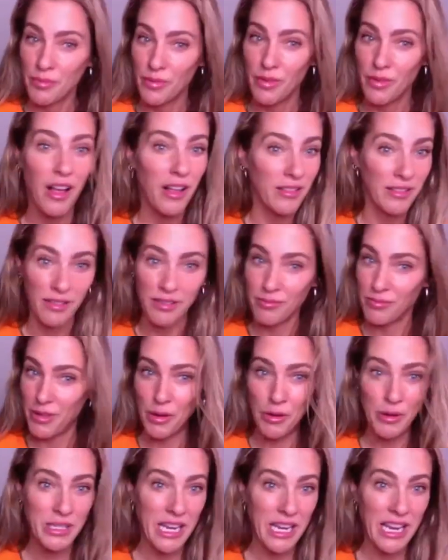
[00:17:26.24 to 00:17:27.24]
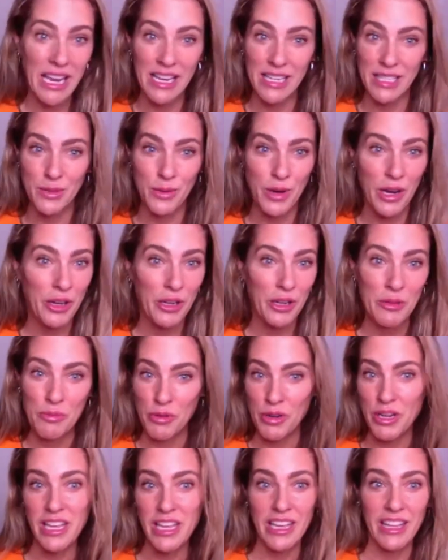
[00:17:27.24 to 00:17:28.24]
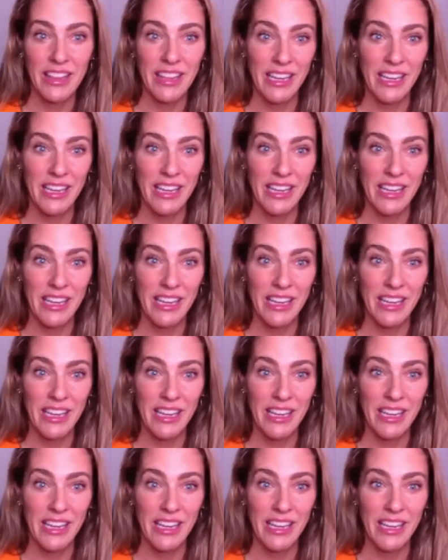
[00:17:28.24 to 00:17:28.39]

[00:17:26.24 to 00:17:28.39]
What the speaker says: there were days where I couldn't breathe.